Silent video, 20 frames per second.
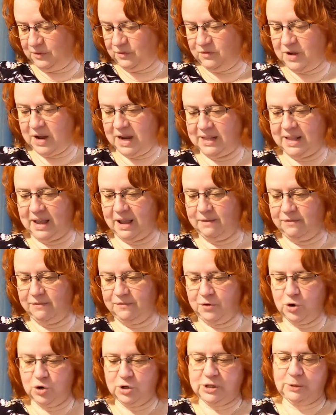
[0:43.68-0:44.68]
Find that
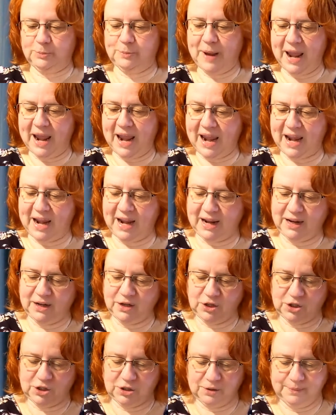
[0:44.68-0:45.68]
first
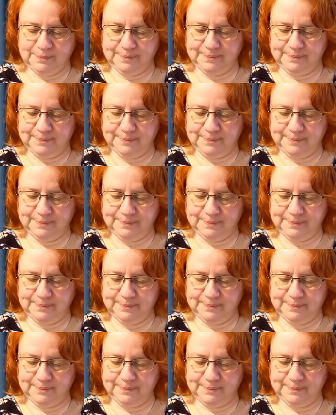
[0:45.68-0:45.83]
page.